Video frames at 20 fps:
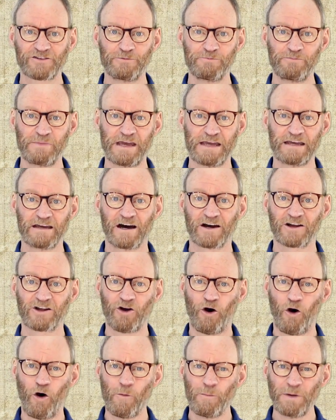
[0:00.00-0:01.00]
to me a
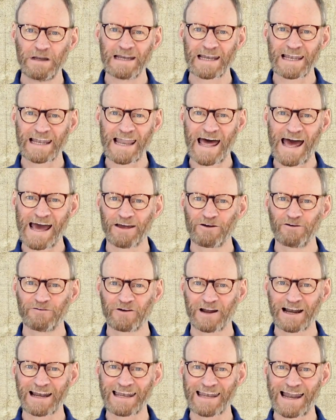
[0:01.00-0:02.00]
common lack
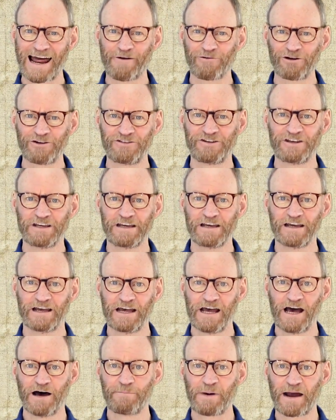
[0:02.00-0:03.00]
of clarity
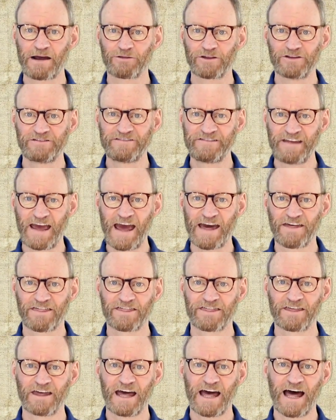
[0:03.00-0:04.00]
about the
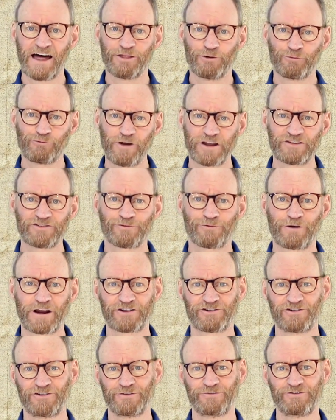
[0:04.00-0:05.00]
death and the
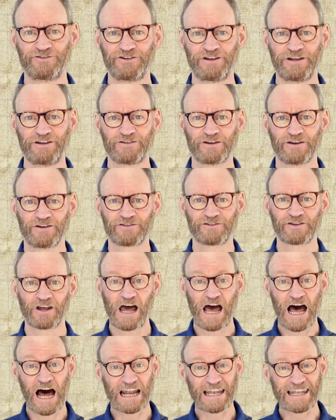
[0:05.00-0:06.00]
resurrection of Jesus,
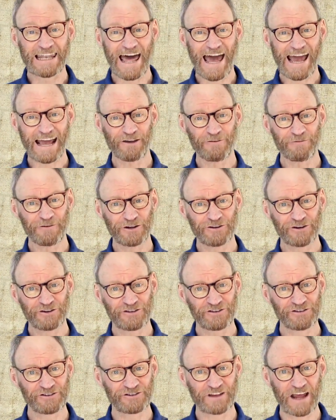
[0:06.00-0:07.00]
a lack of
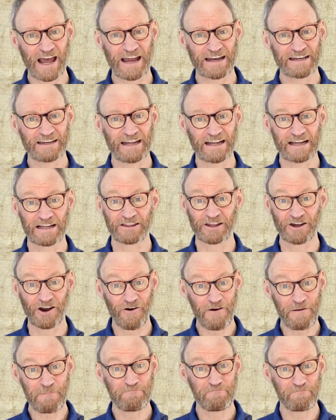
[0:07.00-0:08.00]
understanding that
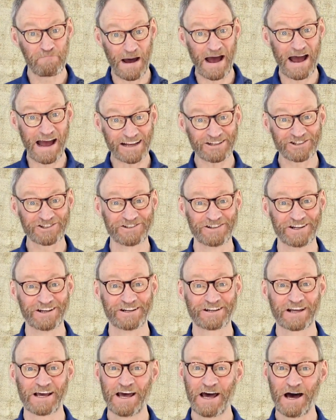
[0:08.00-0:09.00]
I'm
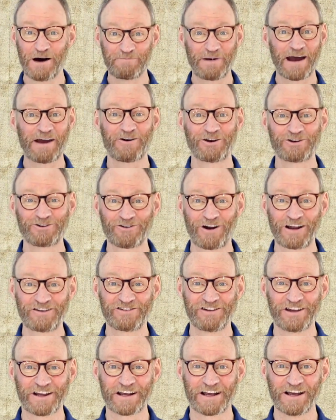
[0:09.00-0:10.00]
passionate about
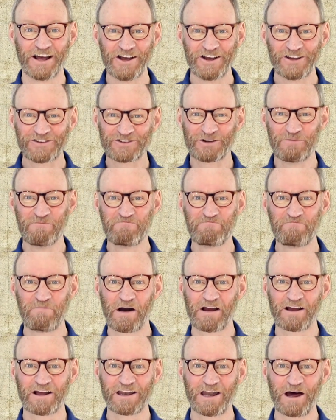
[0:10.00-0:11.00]
addressing. So
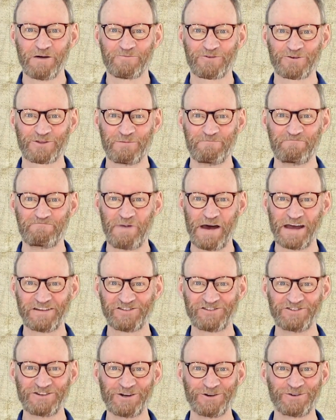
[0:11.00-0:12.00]
buckle up for the
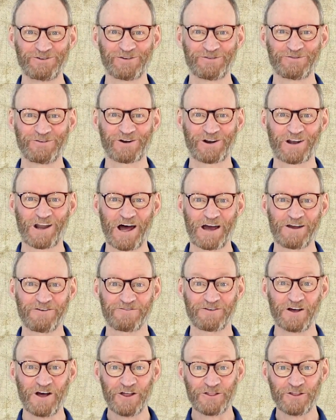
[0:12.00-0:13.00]
best news of your
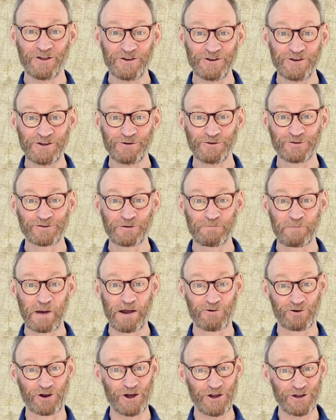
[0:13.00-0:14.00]
life, the news
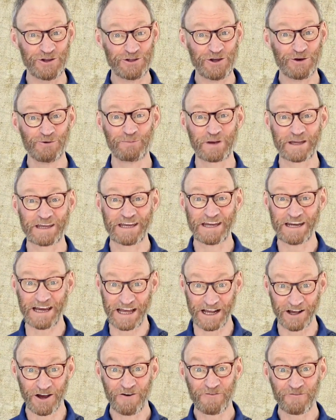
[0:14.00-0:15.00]
about a new
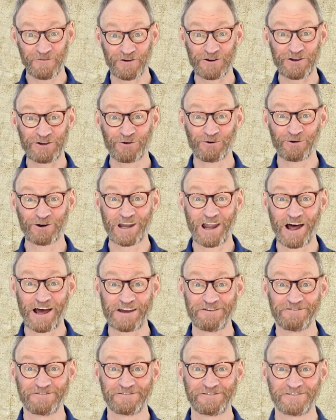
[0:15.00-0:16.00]
beginning for your
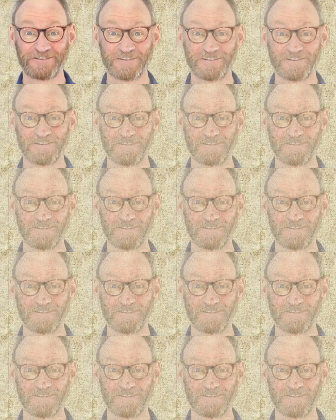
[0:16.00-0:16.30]
life.